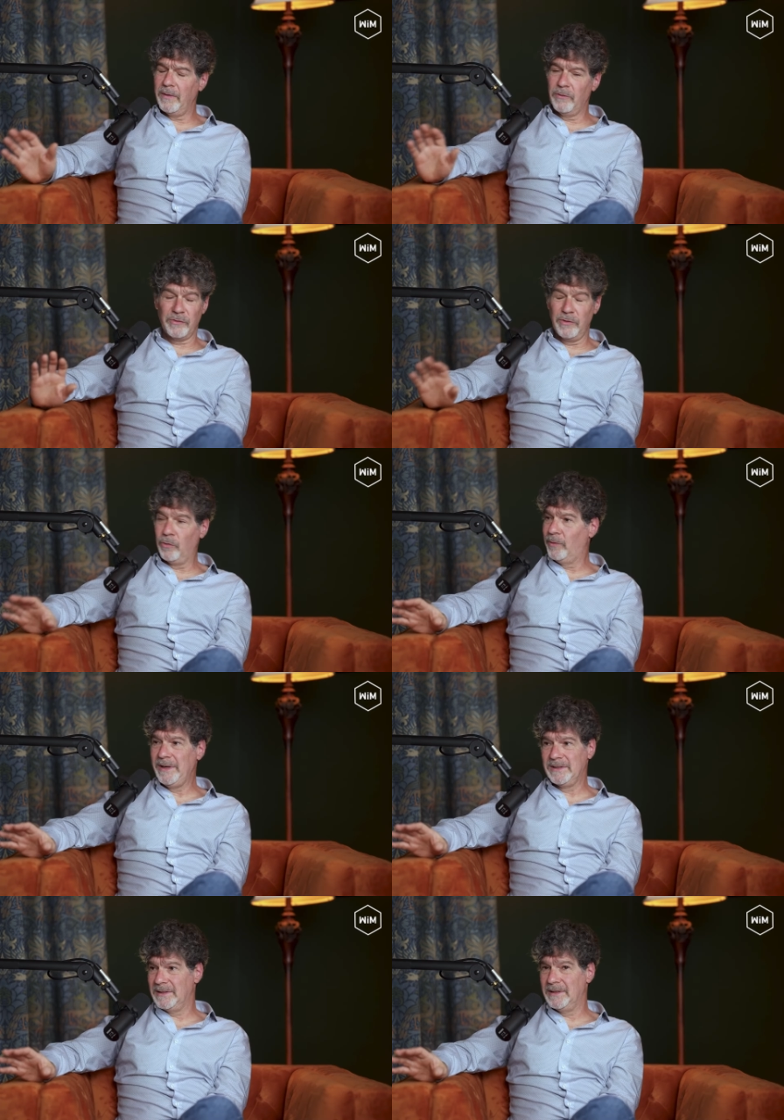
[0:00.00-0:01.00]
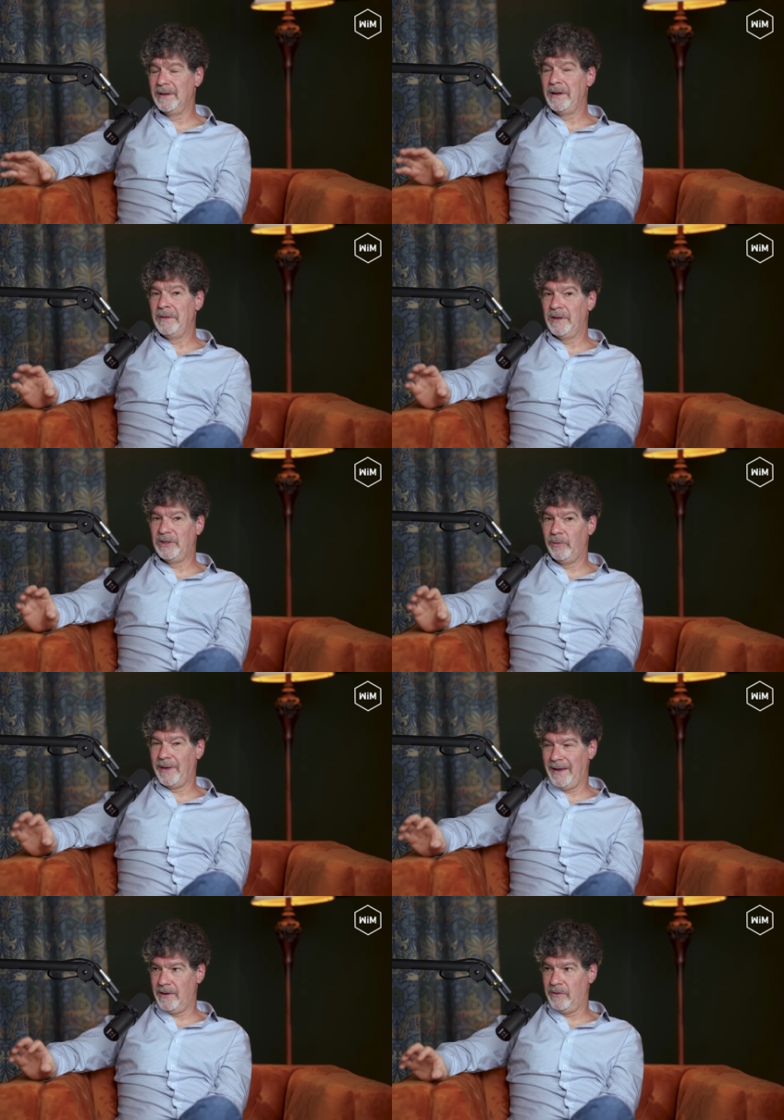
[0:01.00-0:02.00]
There's no reason that you
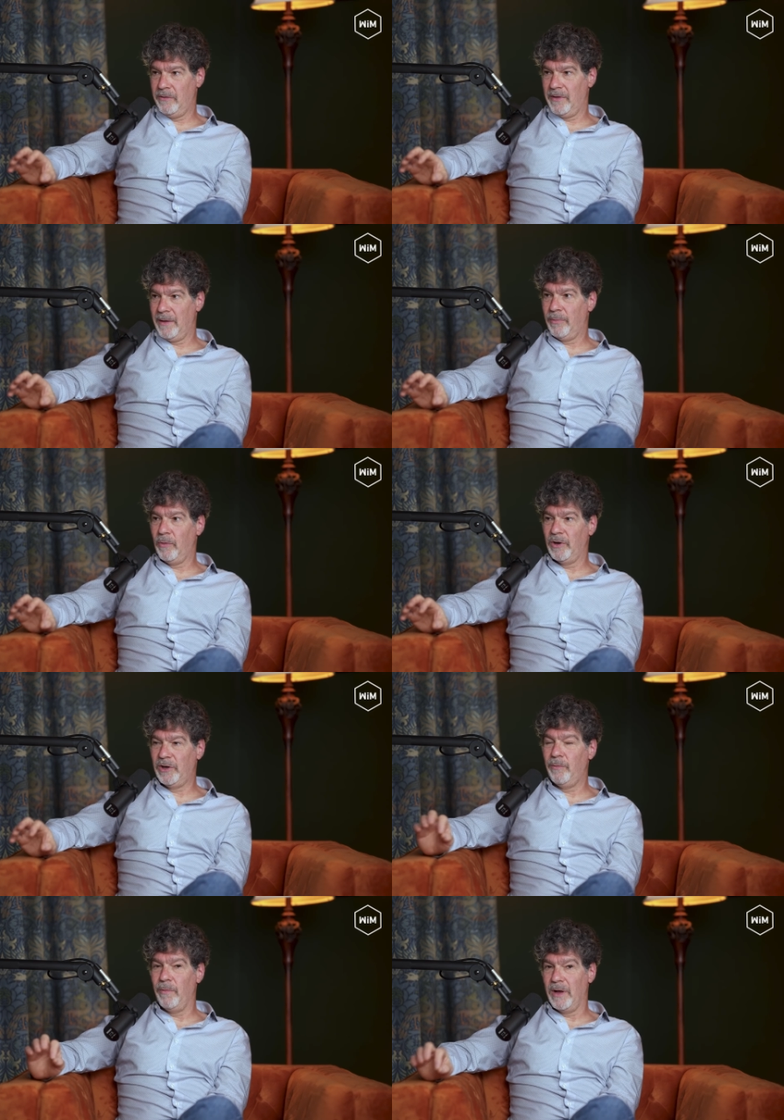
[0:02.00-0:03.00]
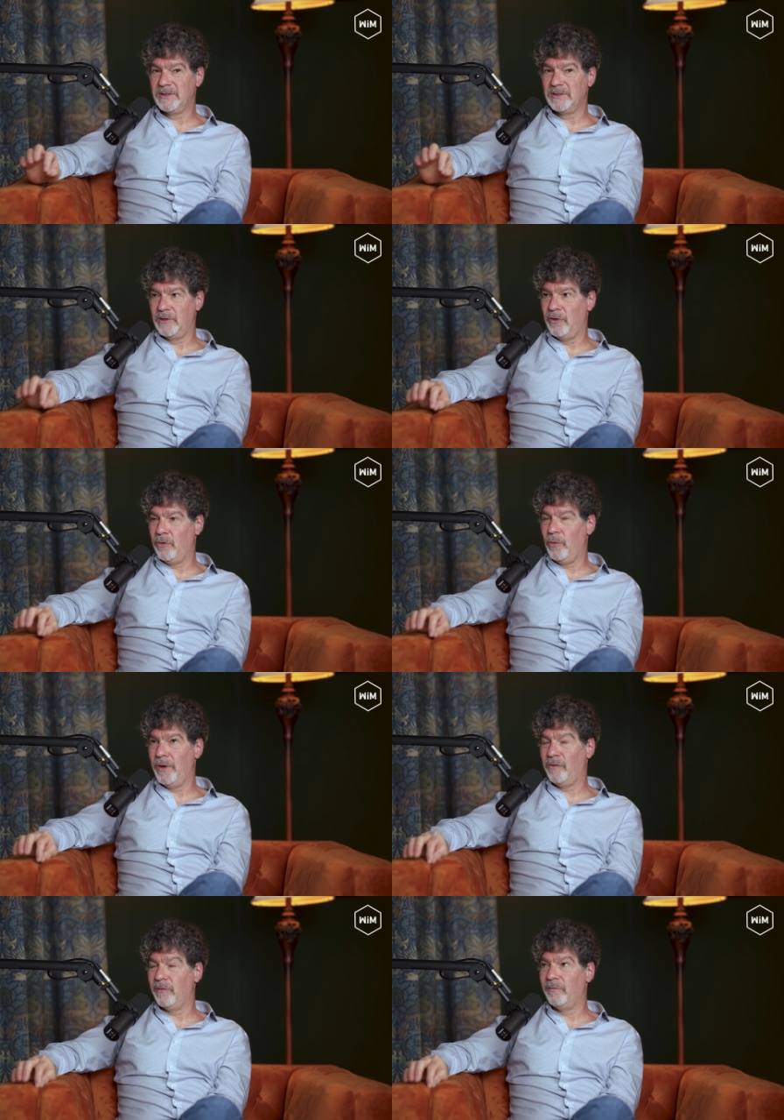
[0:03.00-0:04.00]
can't do that. But what you must do
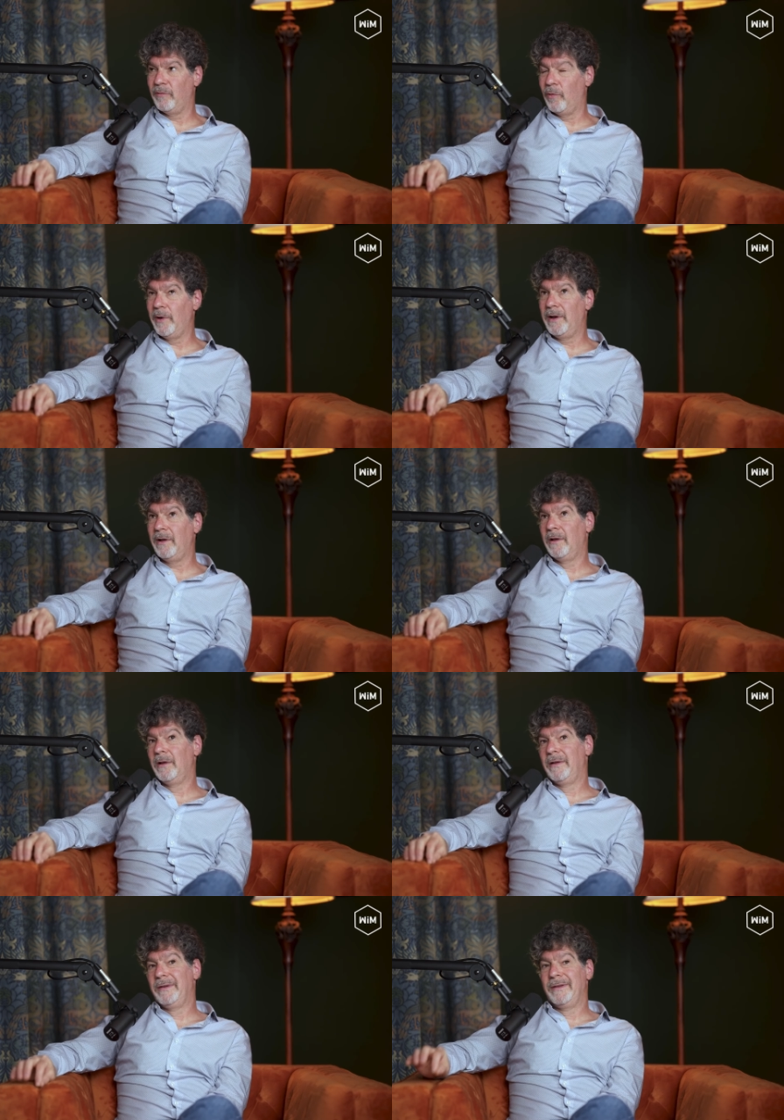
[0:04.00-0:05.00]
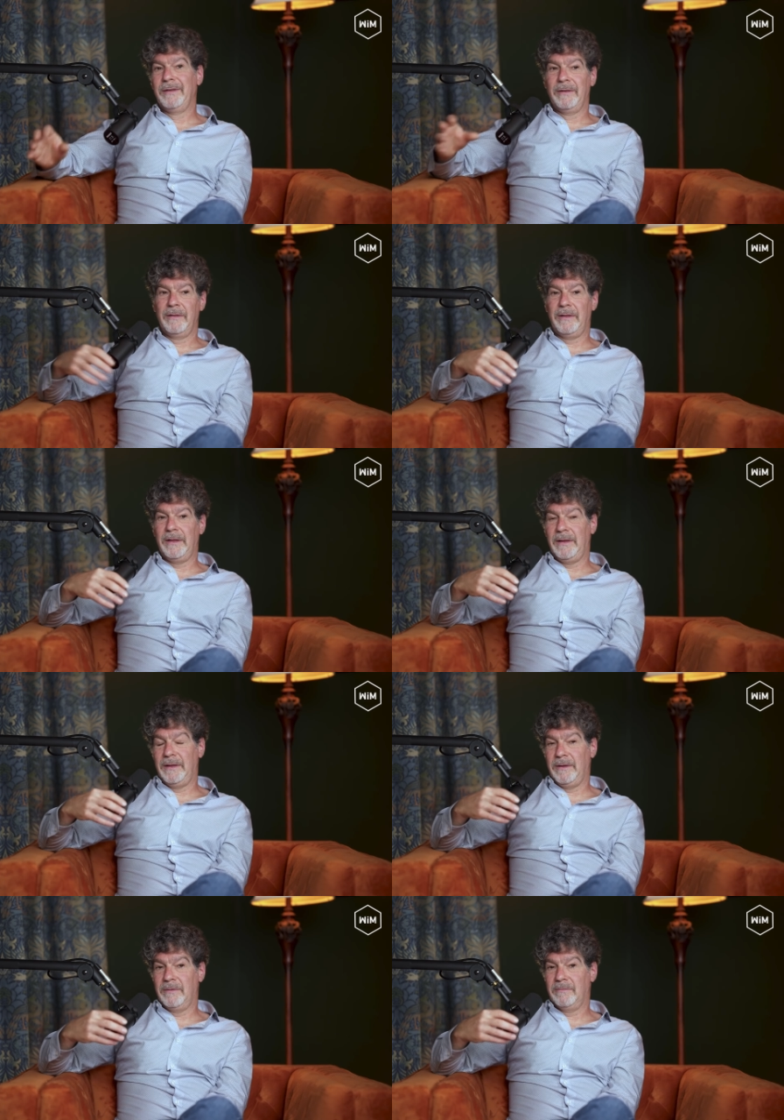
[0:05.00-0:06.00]
is avoid
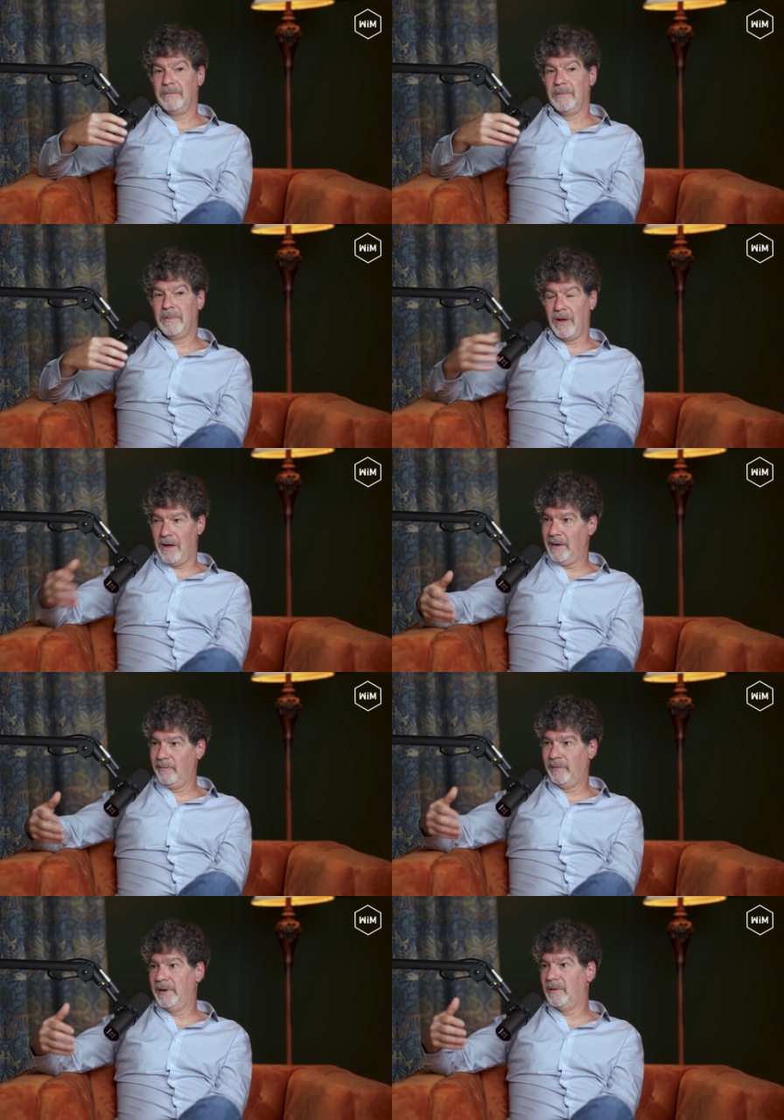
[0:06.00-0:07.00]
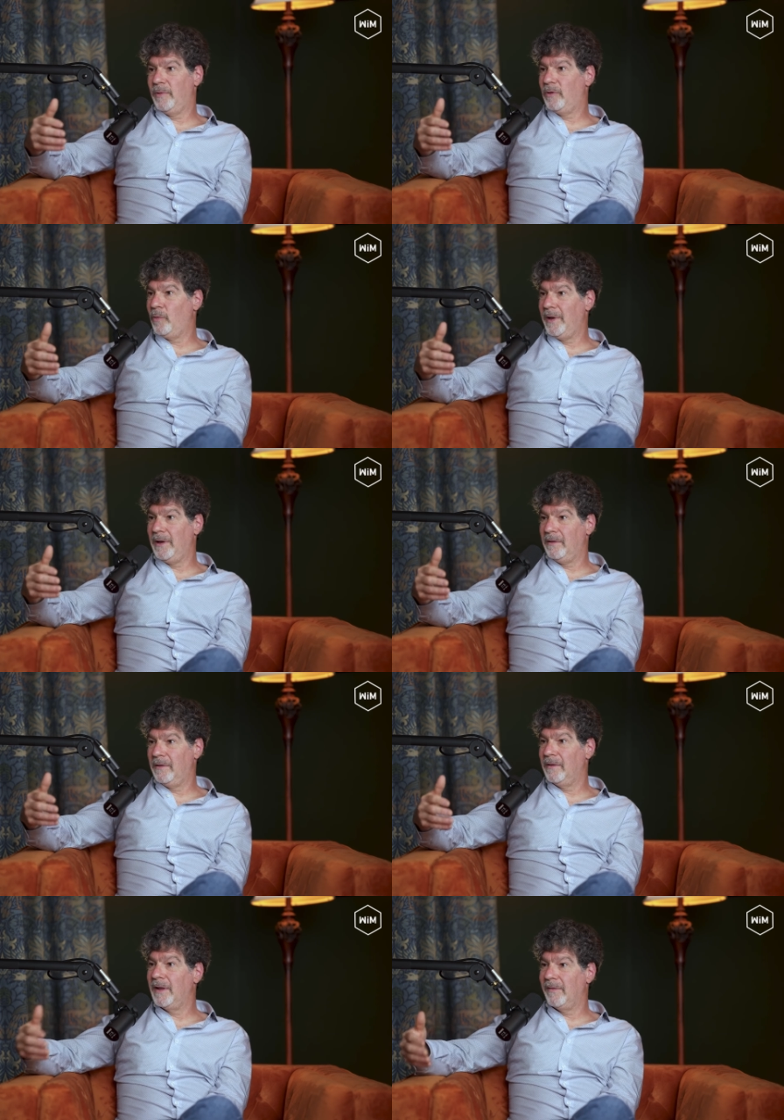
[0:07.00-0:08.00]
the conflict
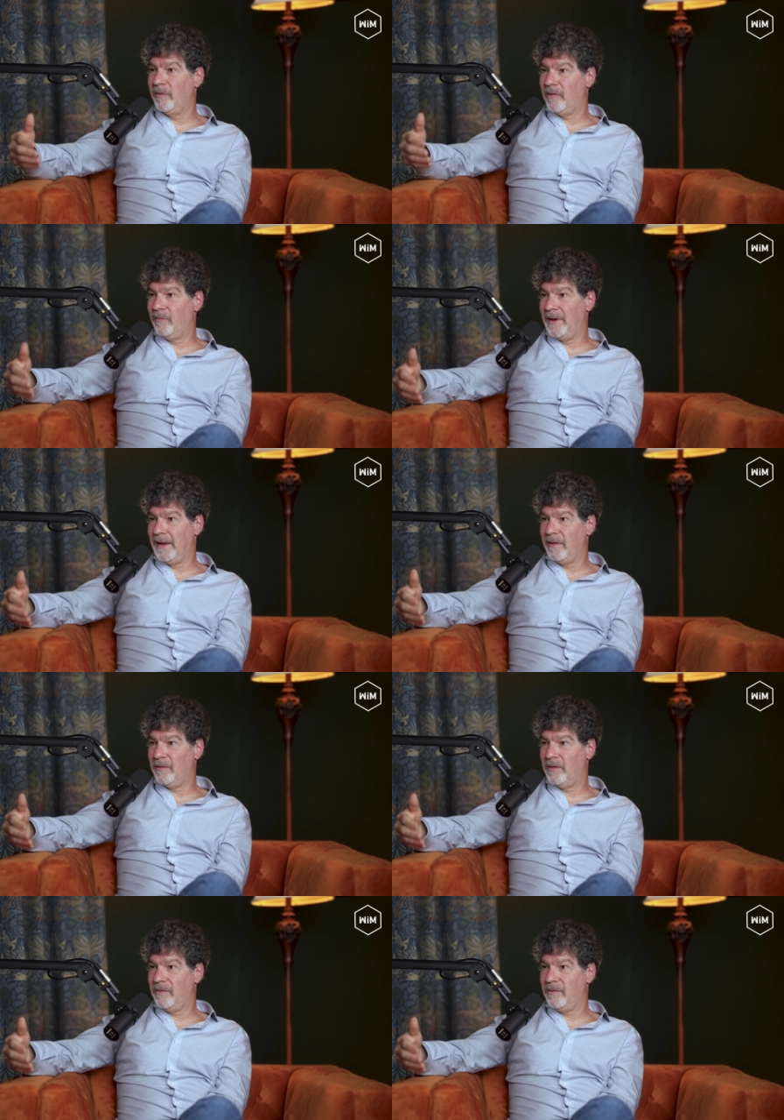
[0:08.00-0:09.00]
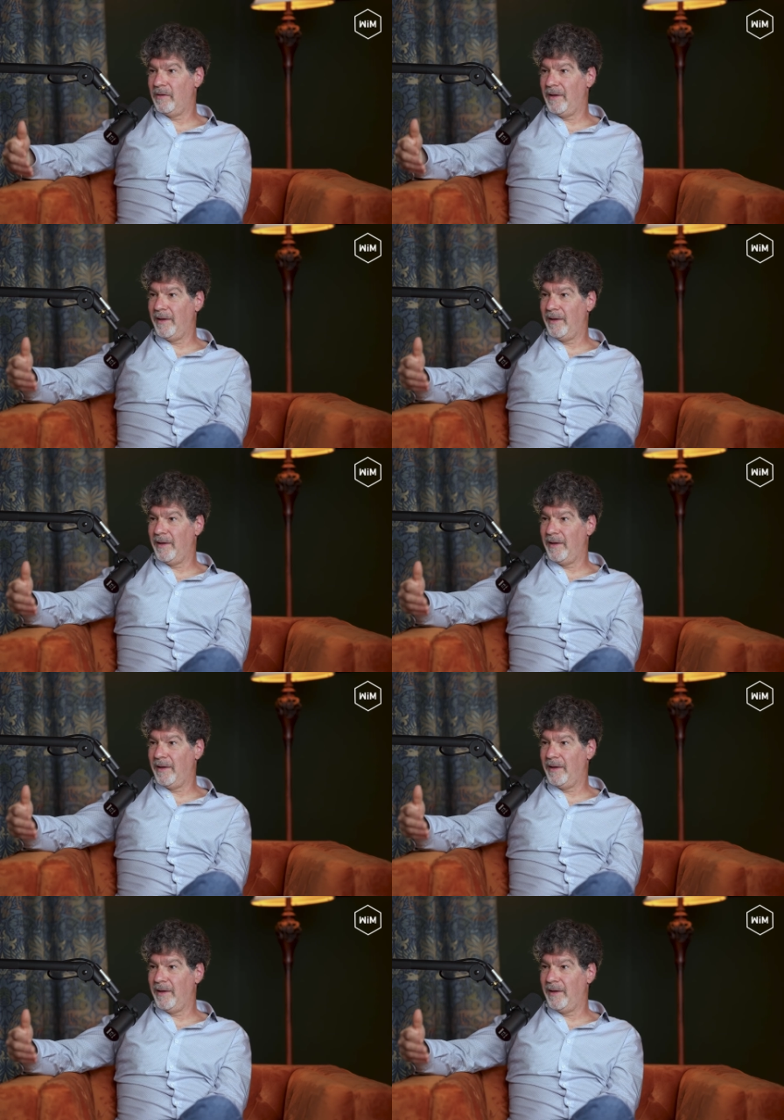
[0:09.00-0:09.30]
between levels of analysis.